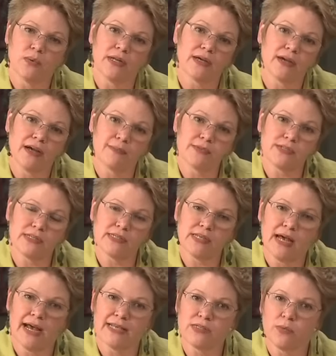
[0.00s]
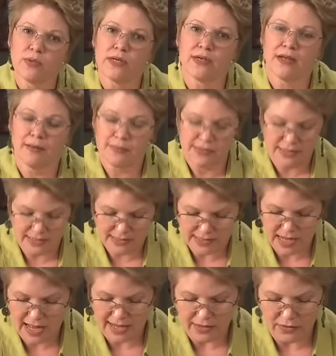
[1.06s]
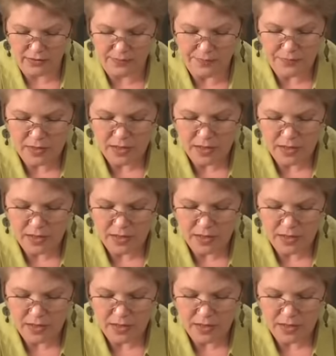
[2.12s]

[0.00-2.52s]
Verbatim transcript: when it comes to size and when it comes to style.